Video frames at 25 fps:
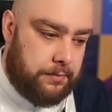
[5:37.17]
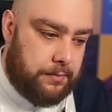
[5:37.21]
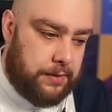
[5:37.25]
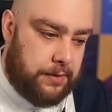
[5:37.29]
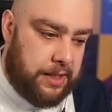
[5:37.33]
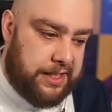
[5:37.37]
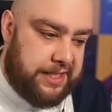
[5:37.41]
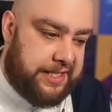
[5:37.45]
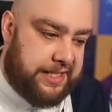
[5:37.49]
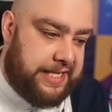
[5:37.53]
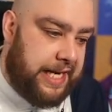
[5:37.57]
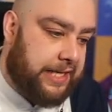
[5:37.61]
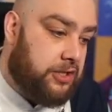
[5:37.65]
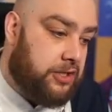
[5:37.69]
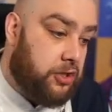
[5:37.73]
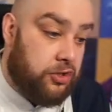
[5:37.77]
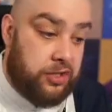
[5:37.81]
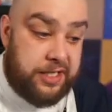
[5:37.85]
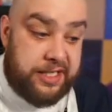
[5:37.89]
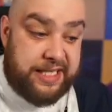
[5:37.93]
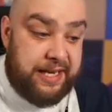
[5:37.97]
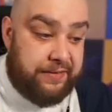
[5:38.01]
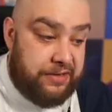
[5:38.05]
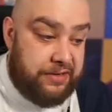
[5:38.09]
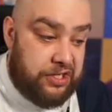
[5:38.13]
600,
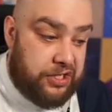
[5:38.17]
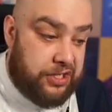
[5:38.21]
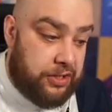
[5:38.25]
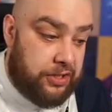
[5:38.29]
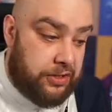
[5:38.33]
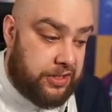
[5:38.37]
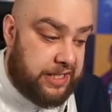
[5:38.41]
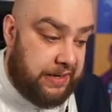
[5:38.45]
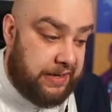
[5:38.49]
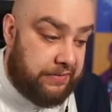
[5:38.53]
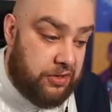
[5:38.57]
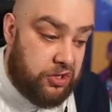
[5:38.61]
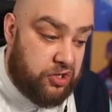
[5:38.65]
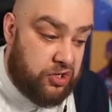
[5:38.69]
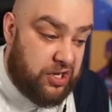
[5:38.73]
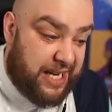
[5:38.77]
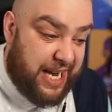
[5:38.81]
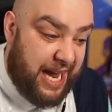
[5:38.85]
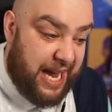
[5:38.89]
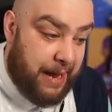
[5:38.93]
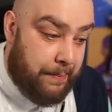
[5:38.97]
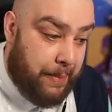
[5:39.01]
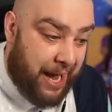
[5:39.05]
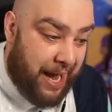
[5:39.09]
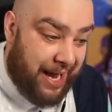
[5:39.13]

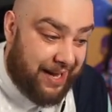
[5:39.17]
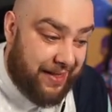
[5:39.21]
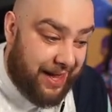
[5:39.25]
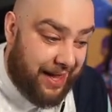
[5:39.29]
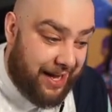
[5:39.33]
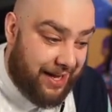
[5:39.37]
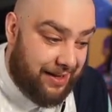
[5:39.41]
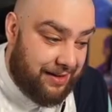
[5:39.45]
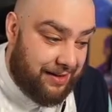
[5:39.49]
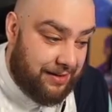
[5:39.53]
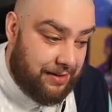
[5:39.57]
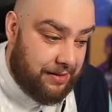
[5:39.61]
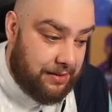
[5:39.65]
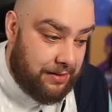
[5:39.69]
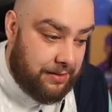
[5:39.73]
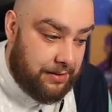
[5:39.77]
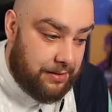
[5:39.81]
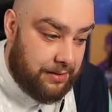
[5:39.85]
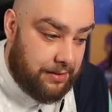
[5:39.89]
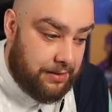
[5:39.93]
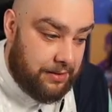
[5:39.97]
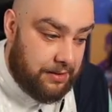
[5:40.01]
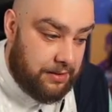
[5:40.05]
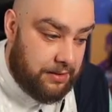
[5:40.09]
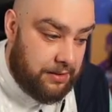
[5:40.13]
700k pack there.
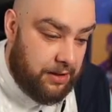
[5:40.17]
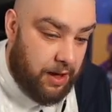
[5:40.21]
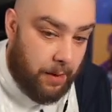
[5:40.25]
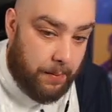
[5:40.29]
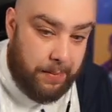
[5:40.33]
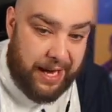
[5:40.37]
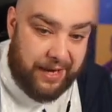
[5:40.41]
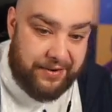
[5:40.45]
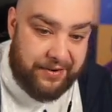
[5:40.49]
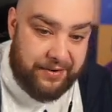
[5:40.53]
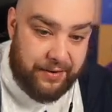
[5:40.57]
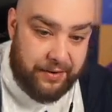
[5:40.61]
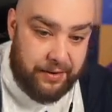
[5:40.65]
Not bad.